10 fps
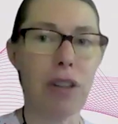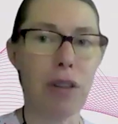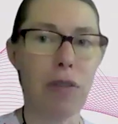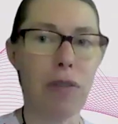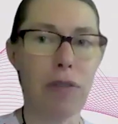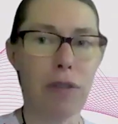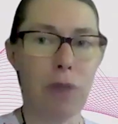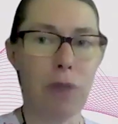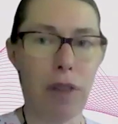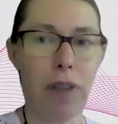So
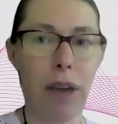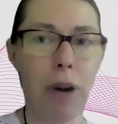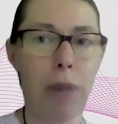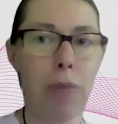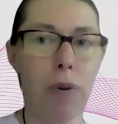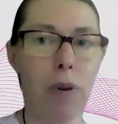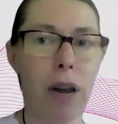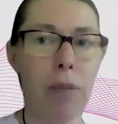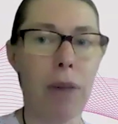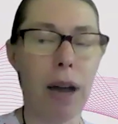run the vibrate
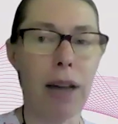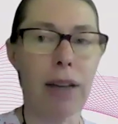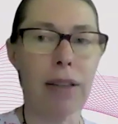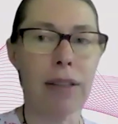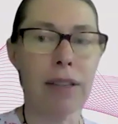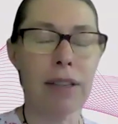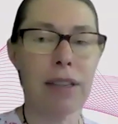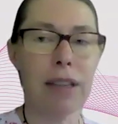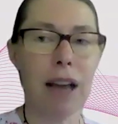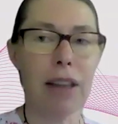program on
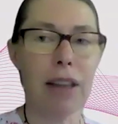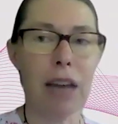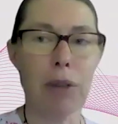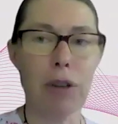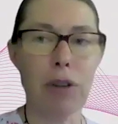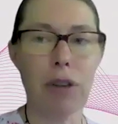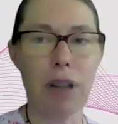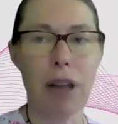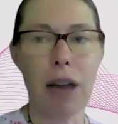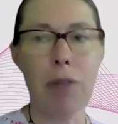the animal.
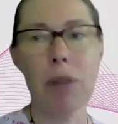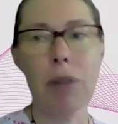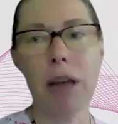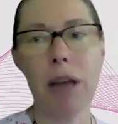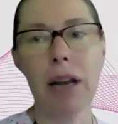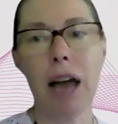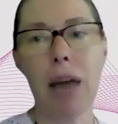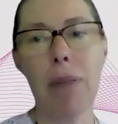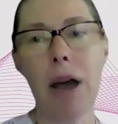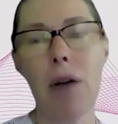I run mine on
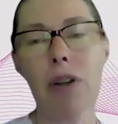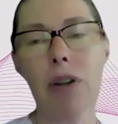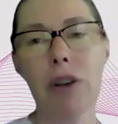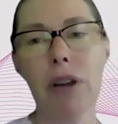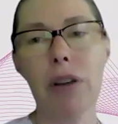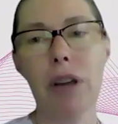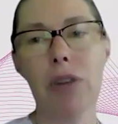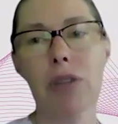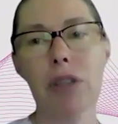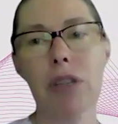high power, so
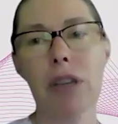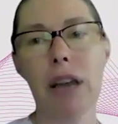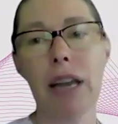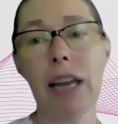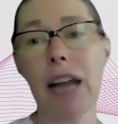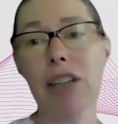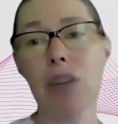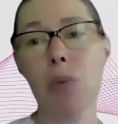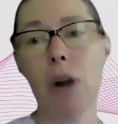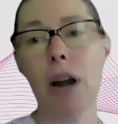I can actually
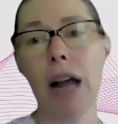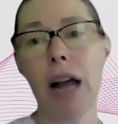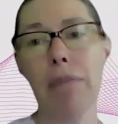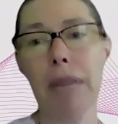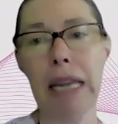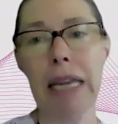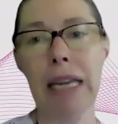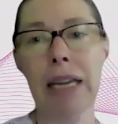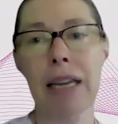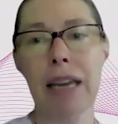wear it on me,
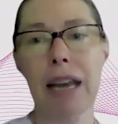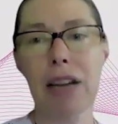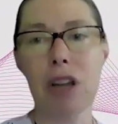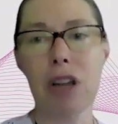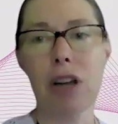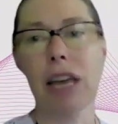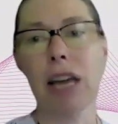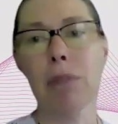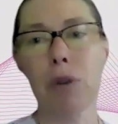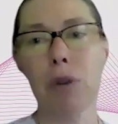and as long as the
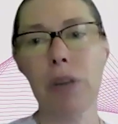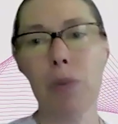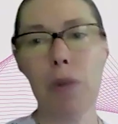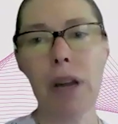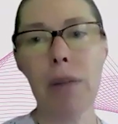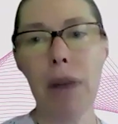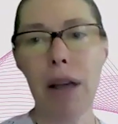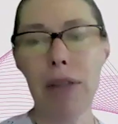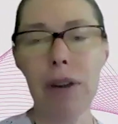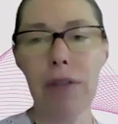animal is within
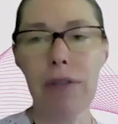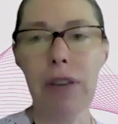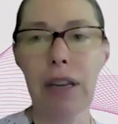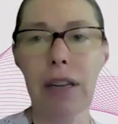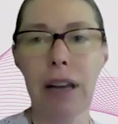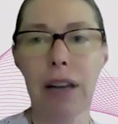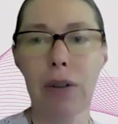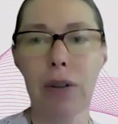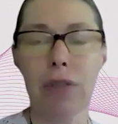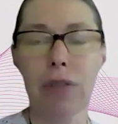about 3 feet, I
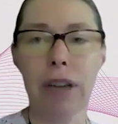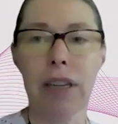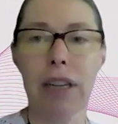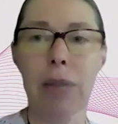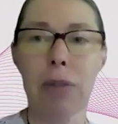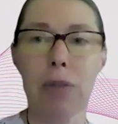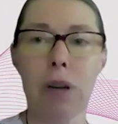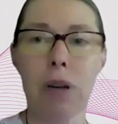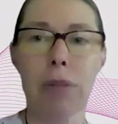know it's affecting them as well.